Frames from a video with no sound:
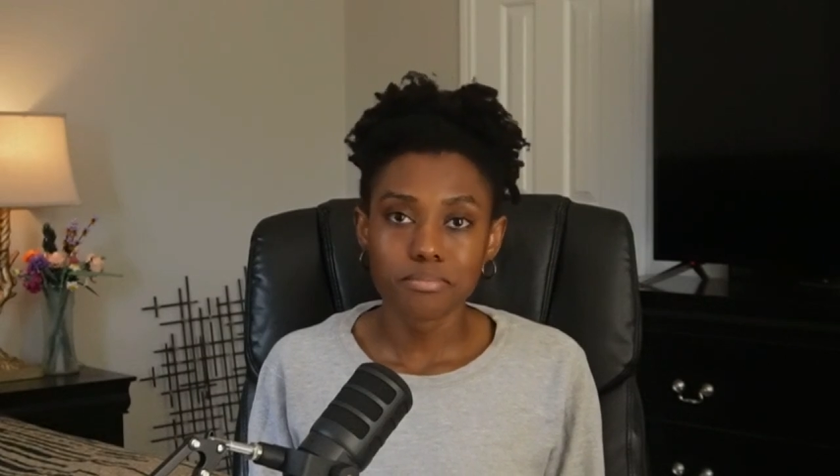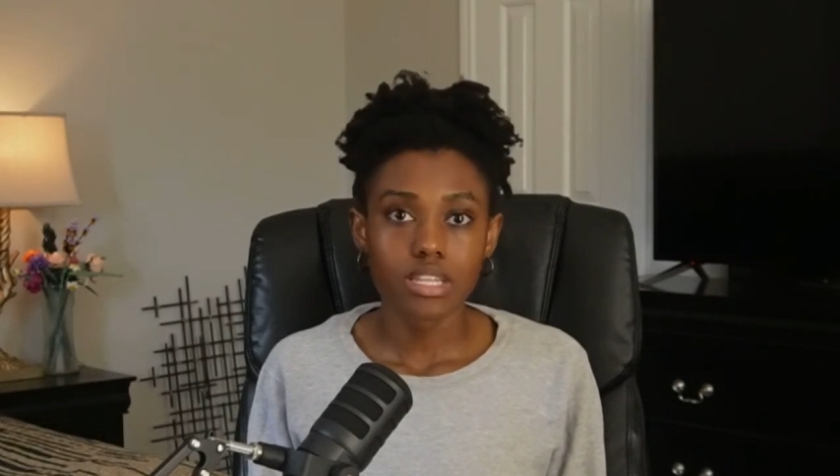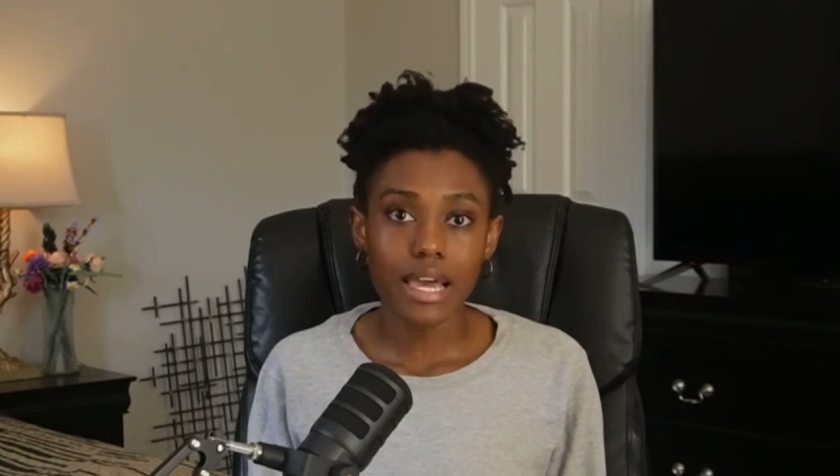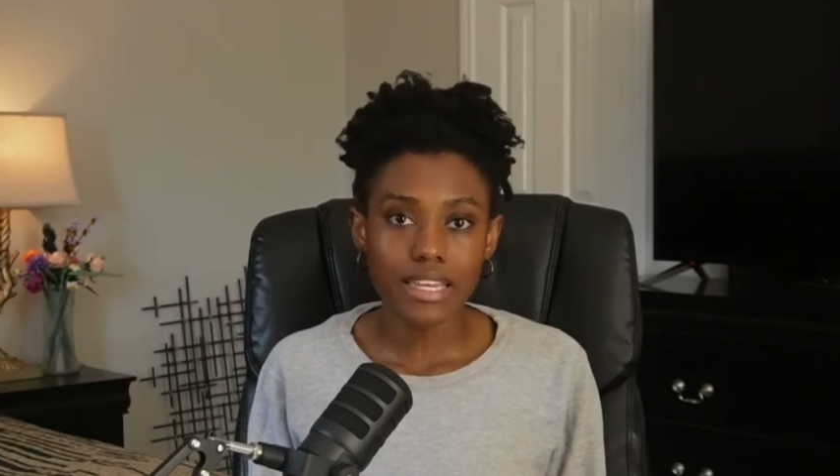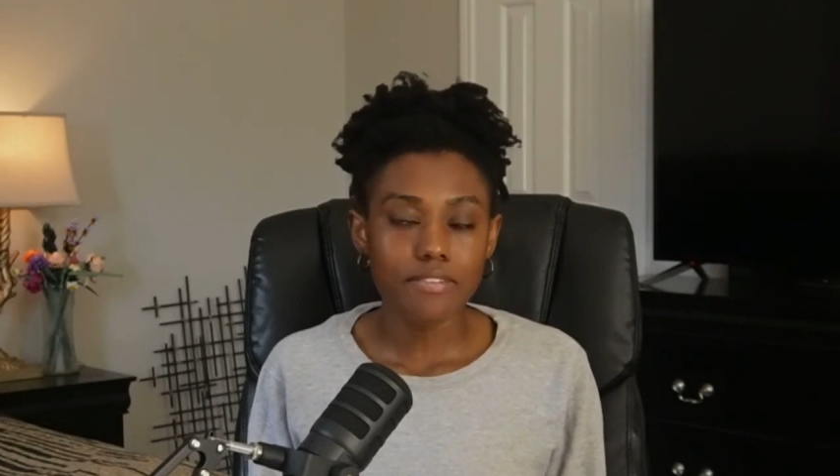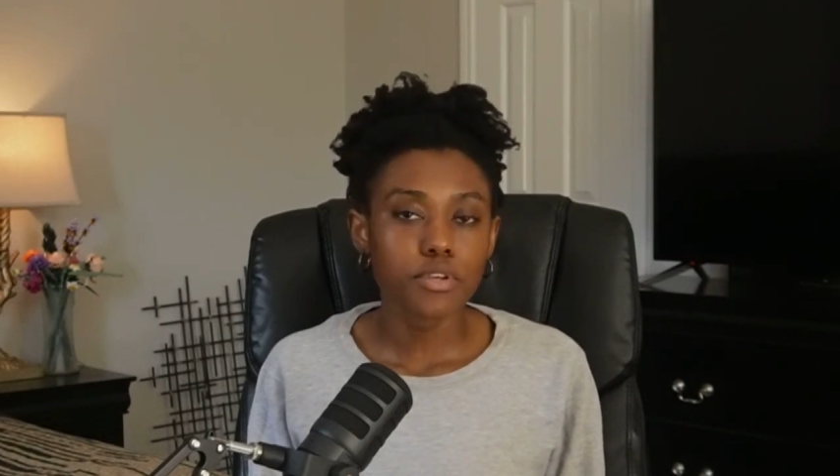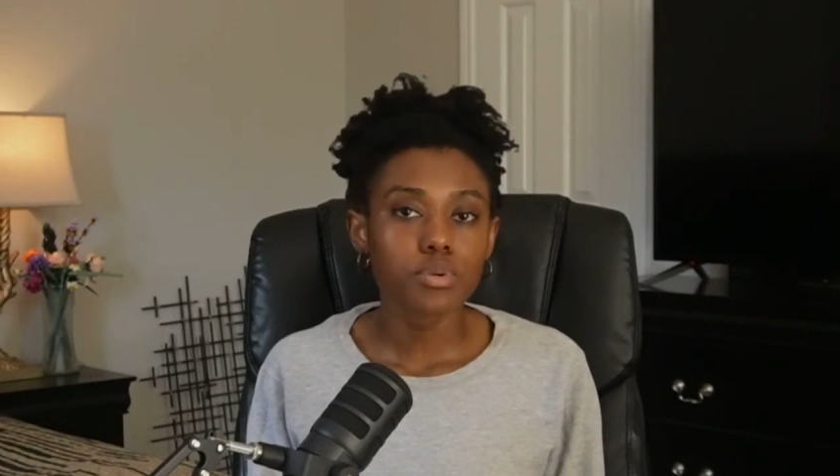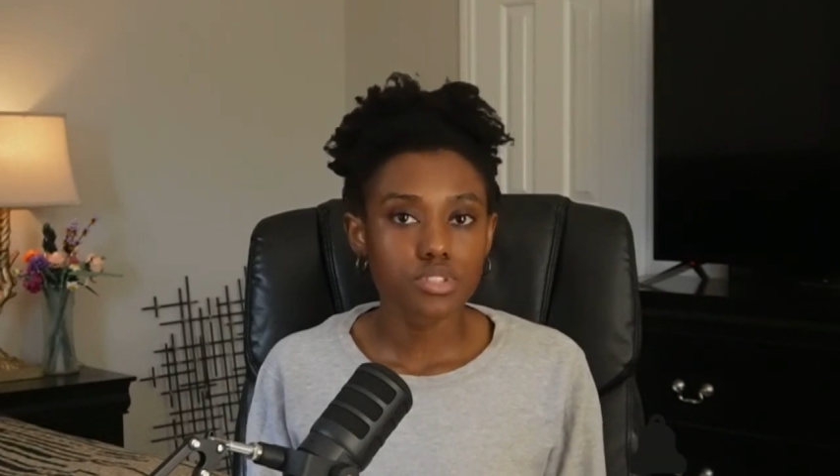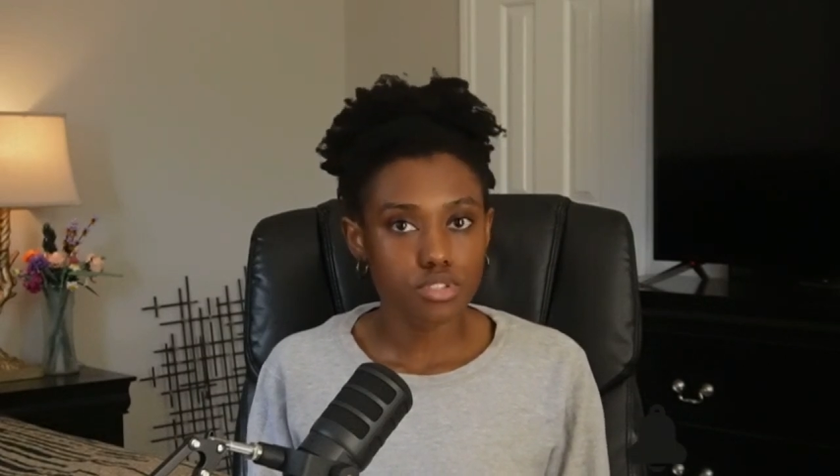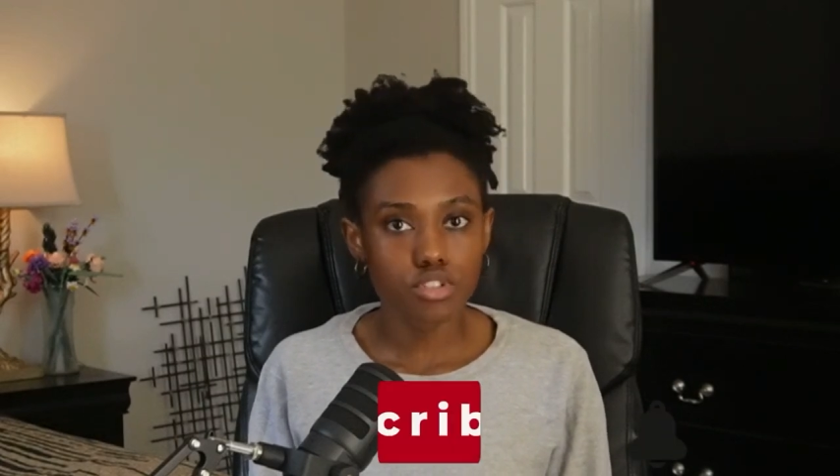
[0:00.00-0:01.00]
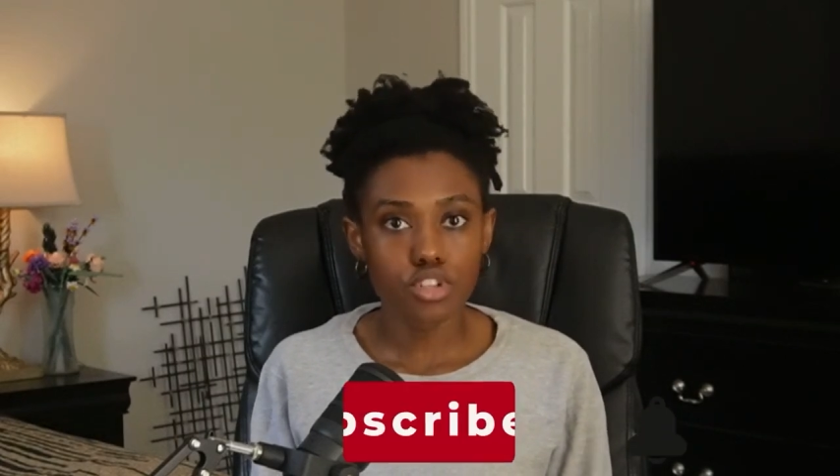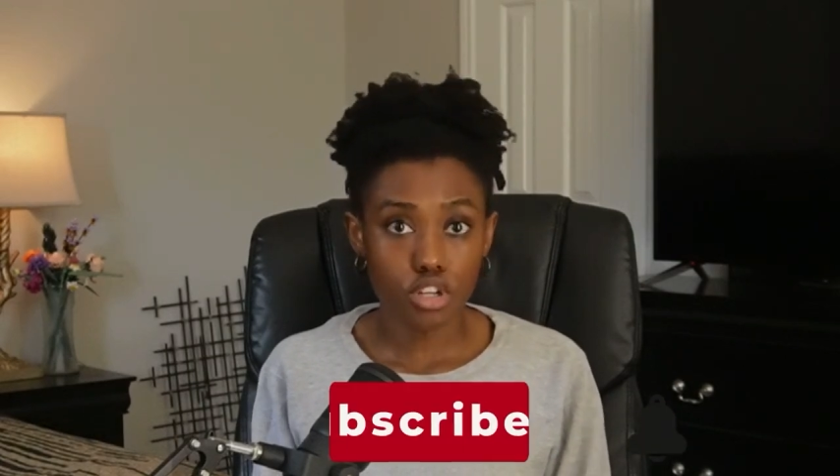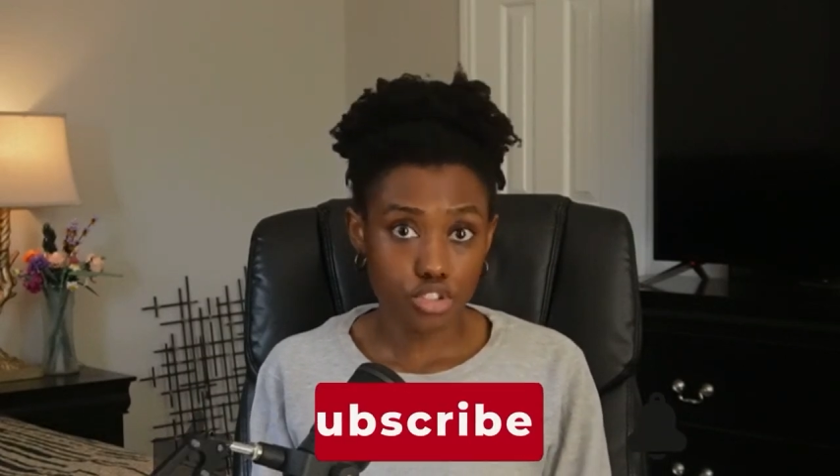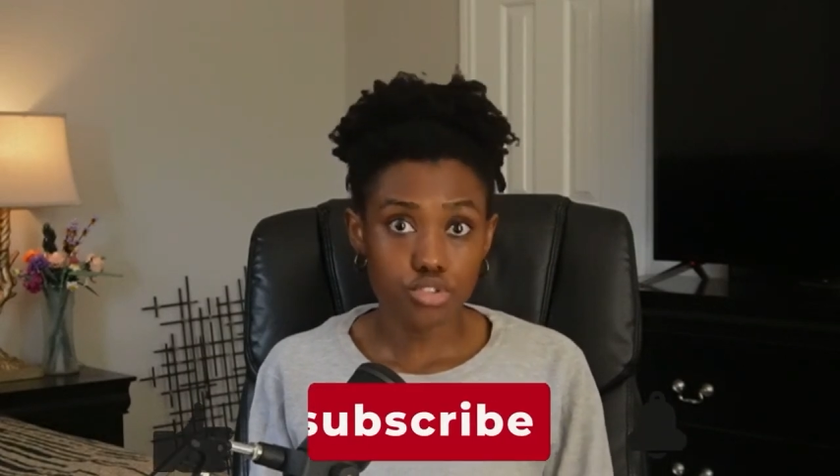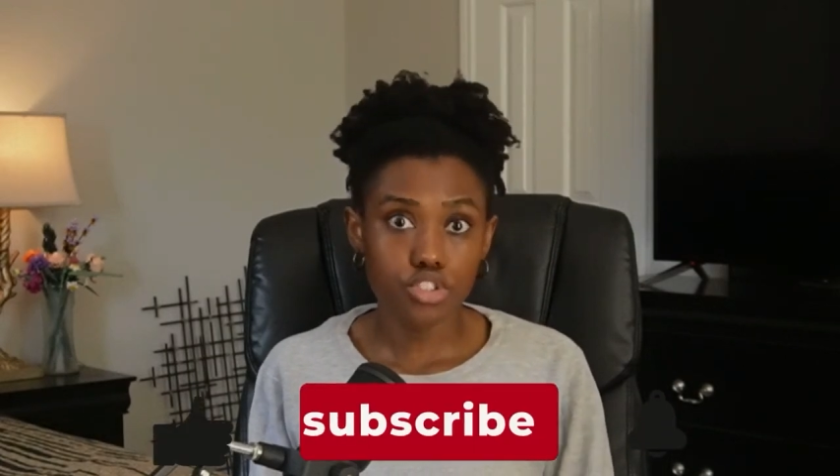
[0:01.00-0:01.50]
Like if you were to search
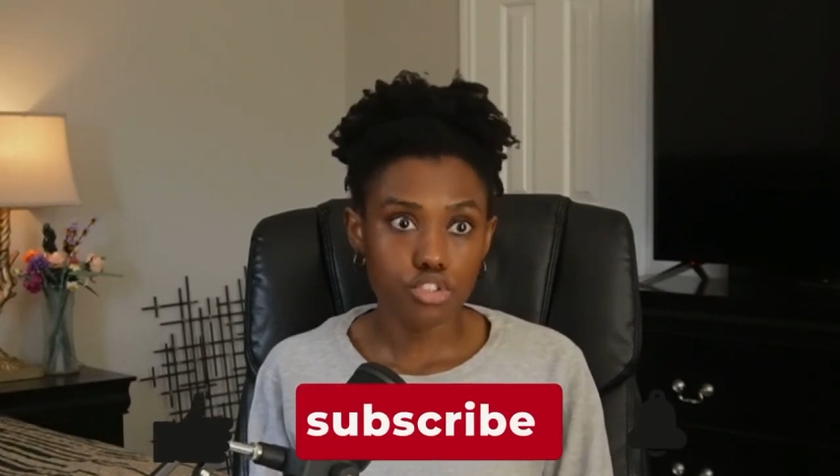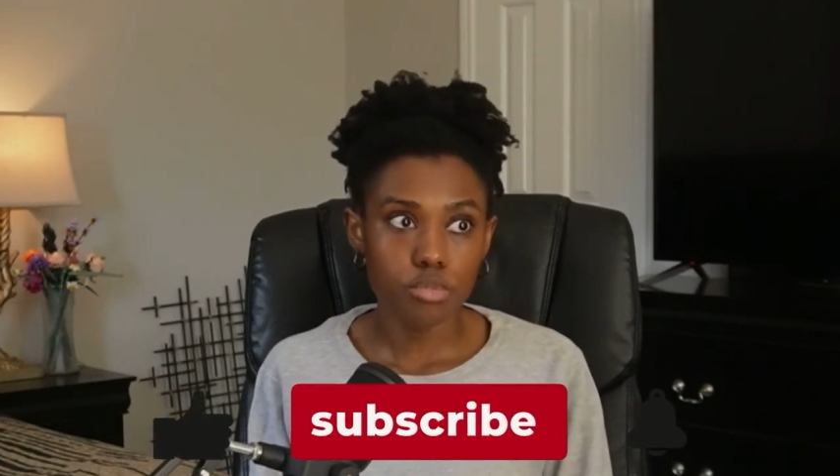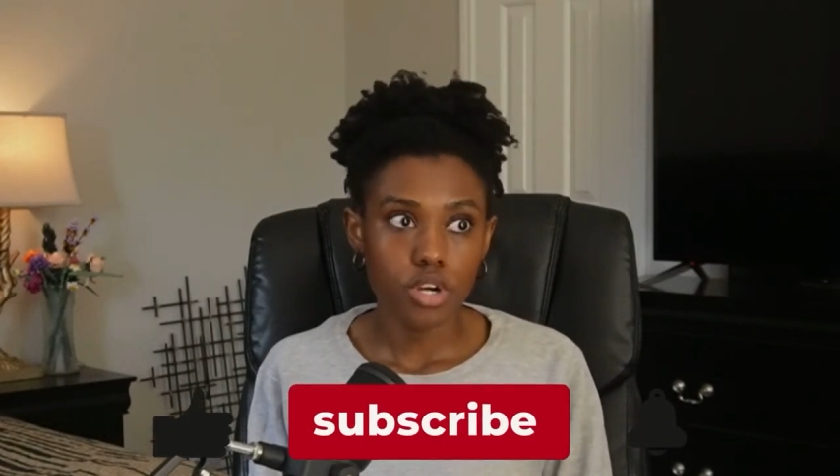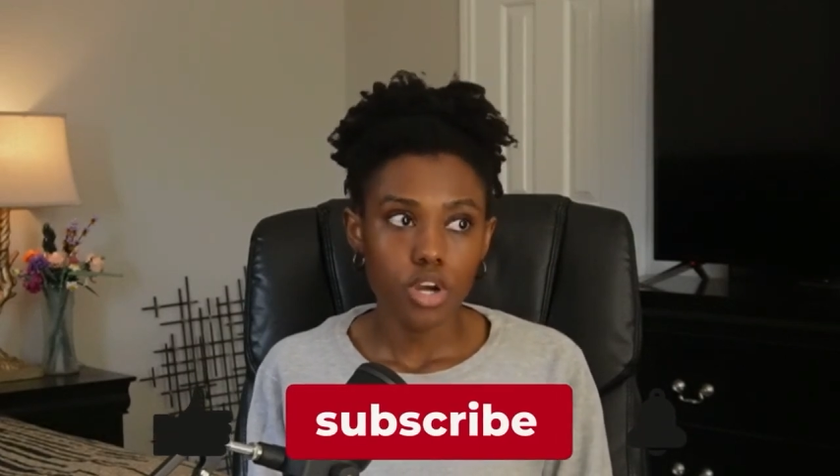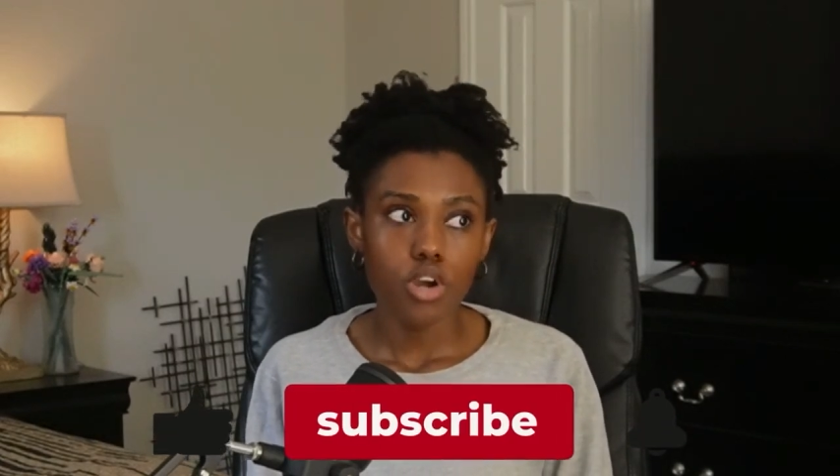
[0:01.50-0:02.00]
on YouTube,